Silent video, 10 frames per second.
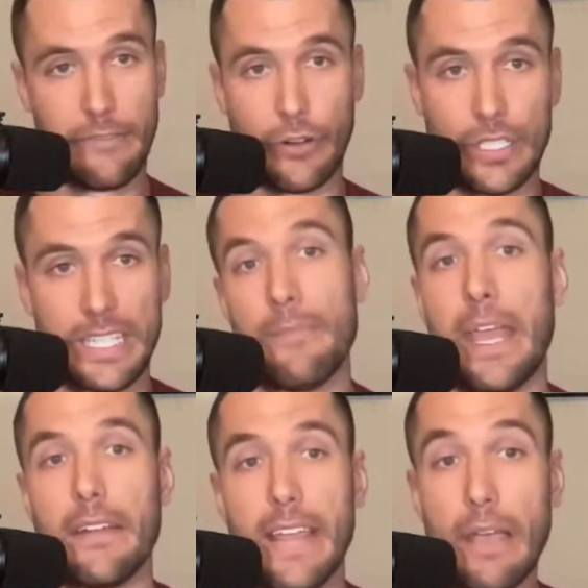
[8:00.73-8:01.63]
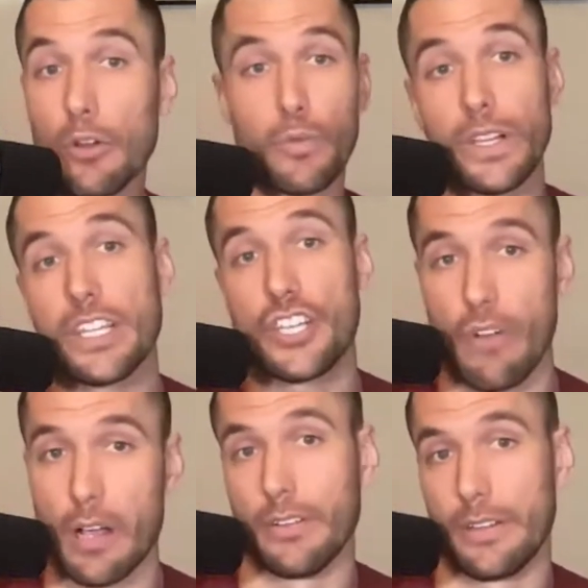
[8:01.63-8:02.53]
for a teammate, they would really
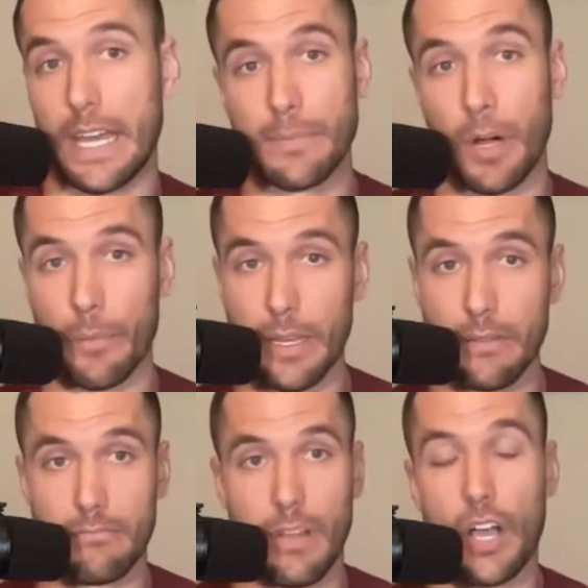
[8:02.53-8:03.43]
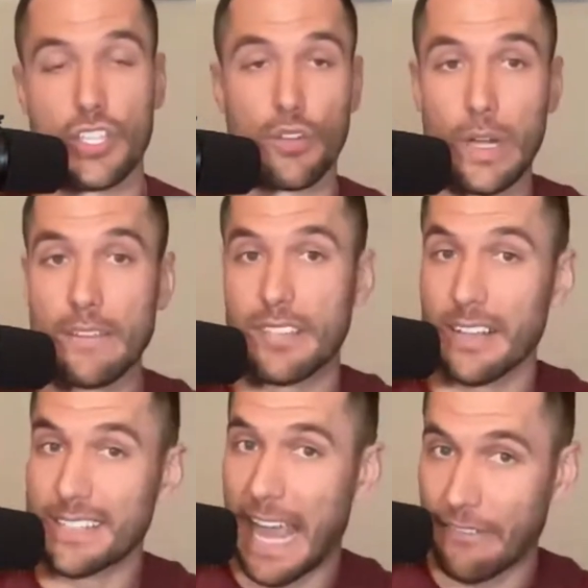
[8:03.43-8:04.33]
struggle in that department. Austin Reeves
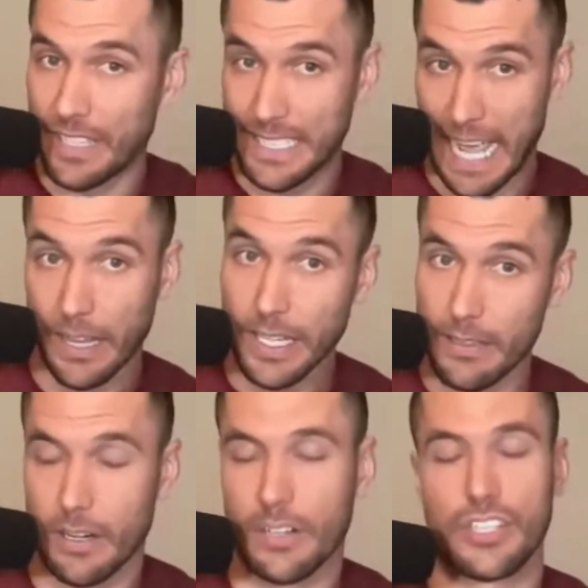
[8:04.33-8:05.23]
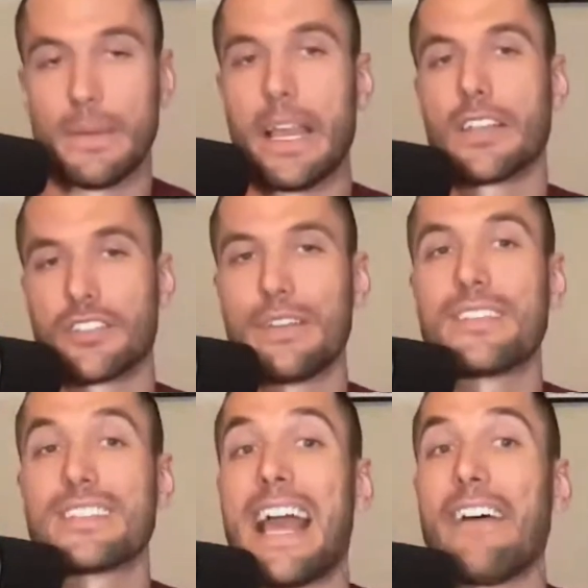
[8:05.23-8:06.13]
doesn't have the talent, or excuse me, Austin
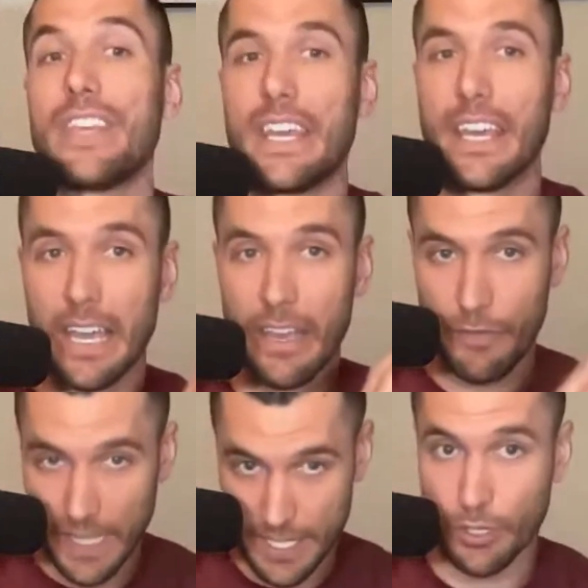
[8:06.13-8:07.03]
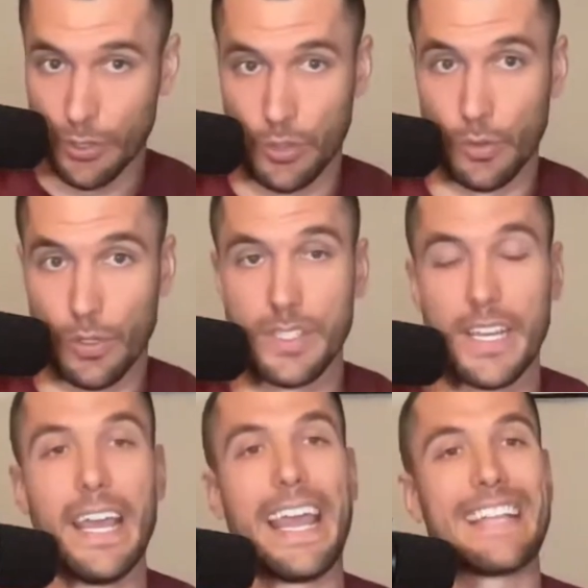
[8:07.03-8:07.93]
Reeves doesn't have the physical tools,
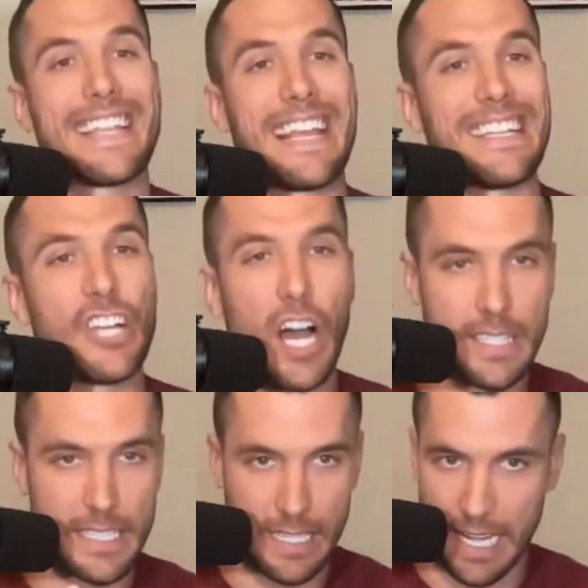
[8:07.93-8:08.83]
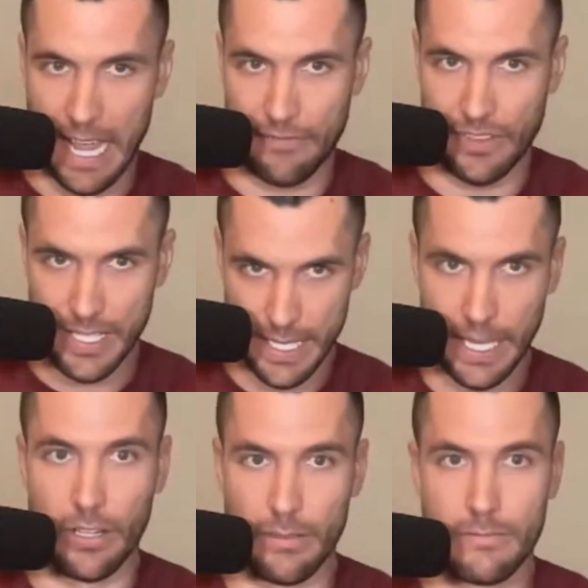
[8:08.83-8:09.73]
and Stanley Johnson doesn't have the
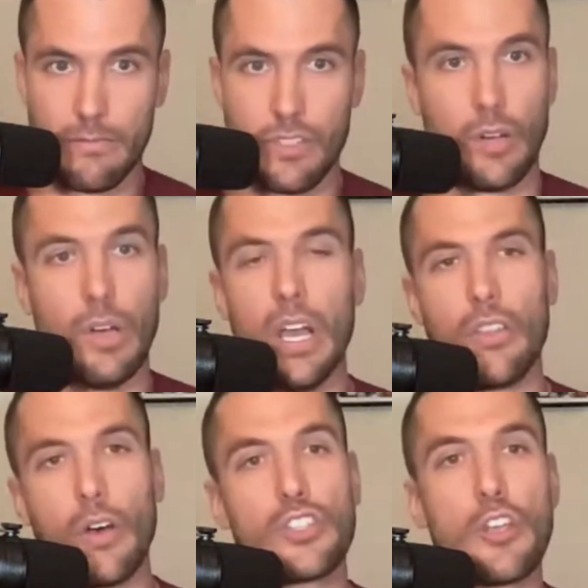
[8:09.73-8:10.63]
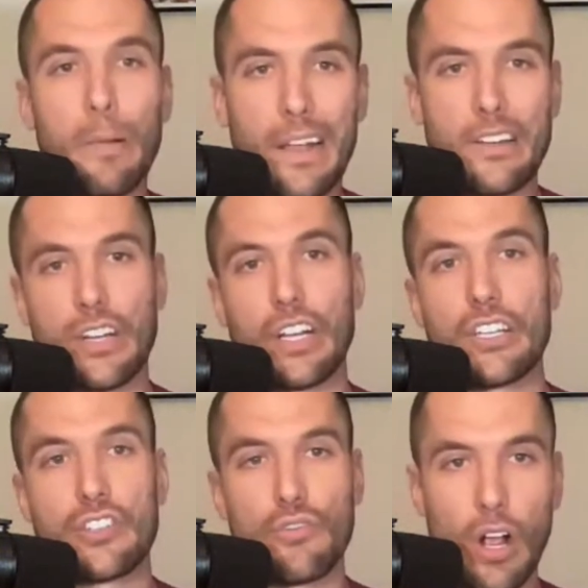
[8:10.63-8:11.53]
skill. So those two players are
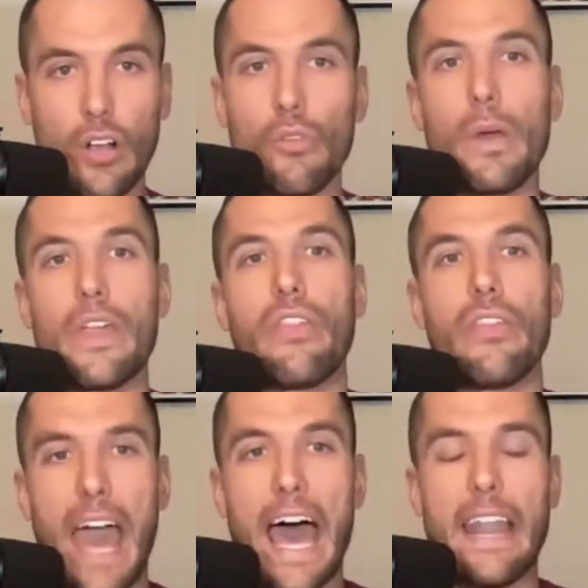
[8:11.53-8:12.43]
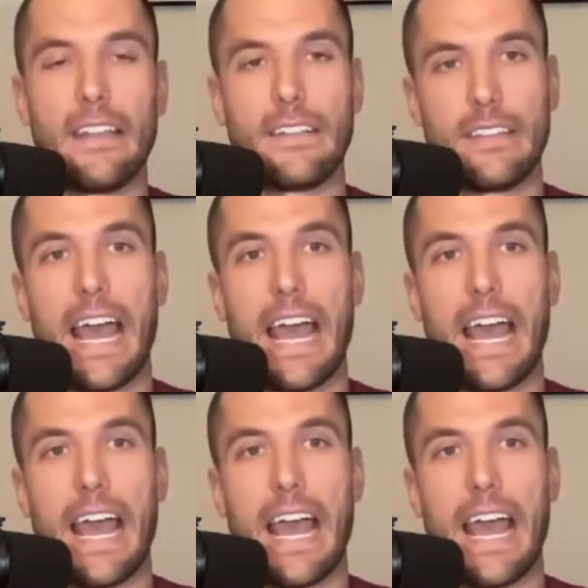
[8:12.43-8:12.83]
going to struggle with that